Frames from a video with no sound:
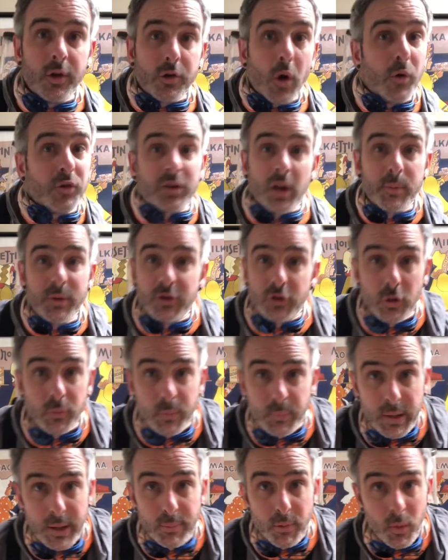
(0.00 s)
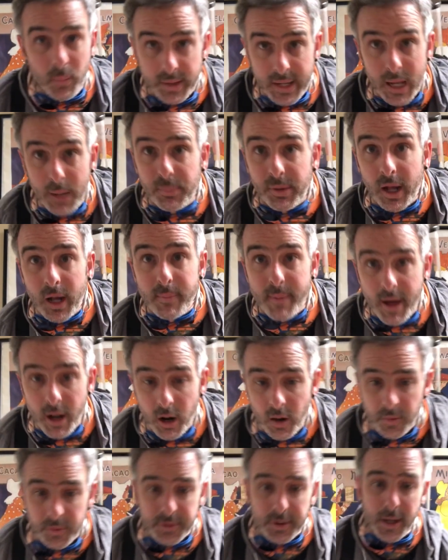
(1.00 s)
always going to be stupid people. We can't blind them out
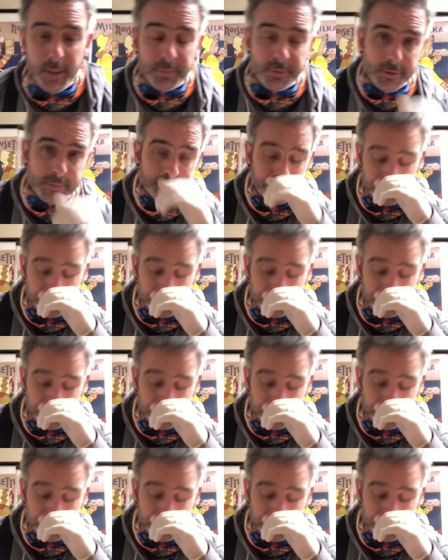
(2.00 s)
all the times.